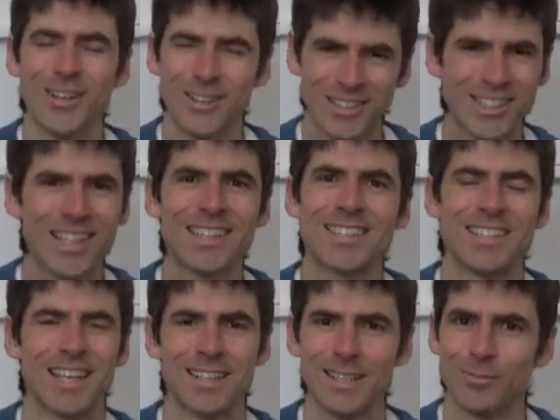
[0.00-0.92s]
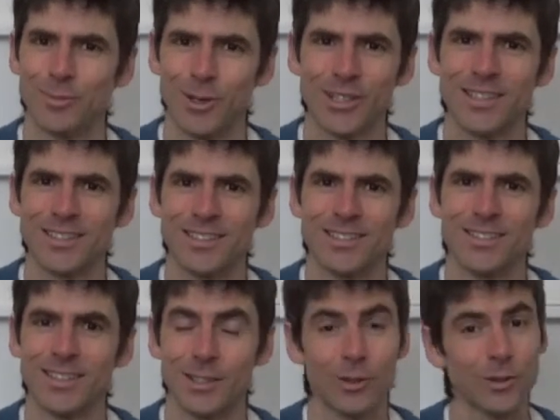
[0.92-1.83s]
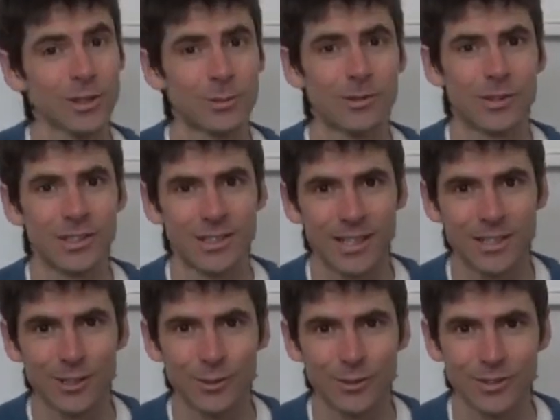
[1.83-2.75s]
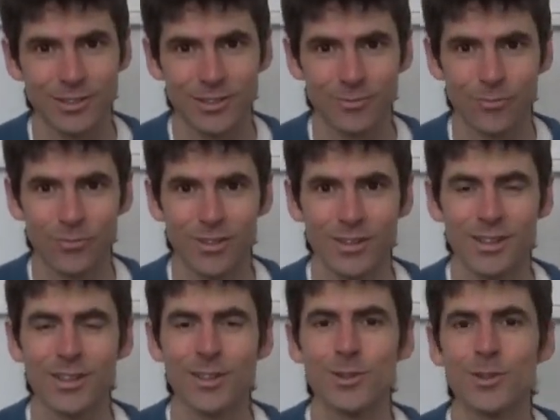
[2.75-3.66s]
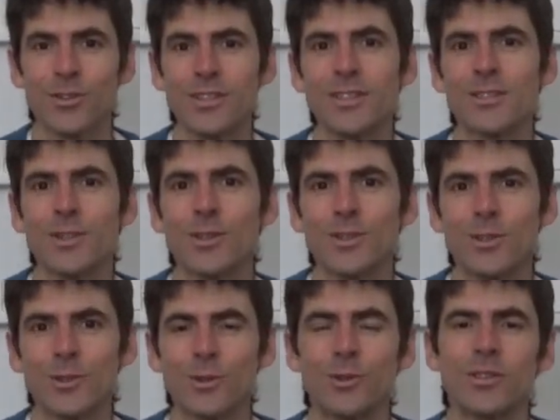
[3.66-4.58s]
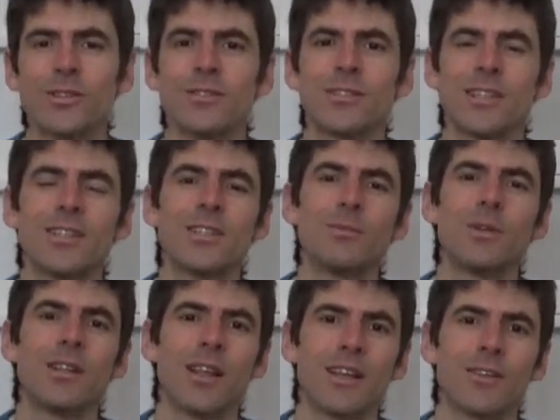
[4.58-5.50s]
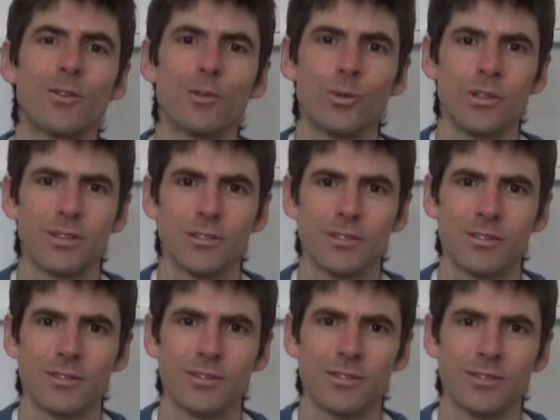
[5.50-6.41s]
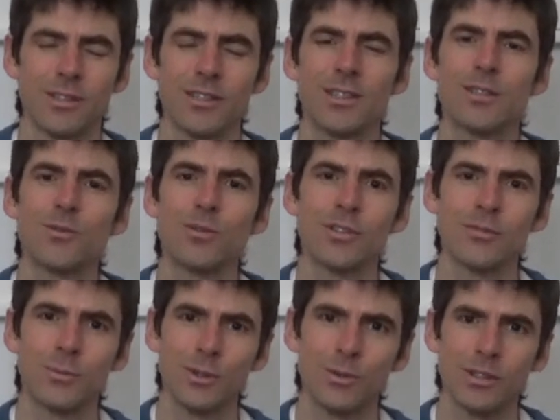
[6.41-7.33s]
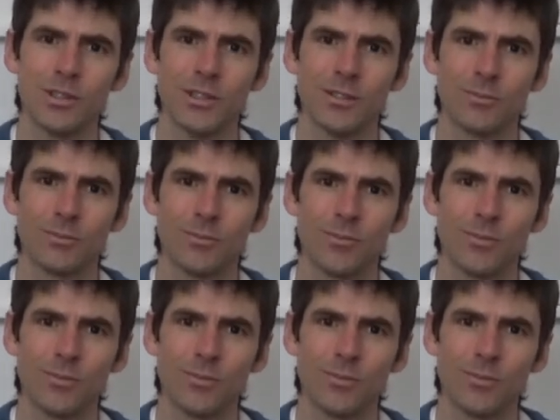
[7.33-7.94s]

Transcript: contains deadly poison, can also be very dangerous. And so this is also said to be like the world. It is full of beauty.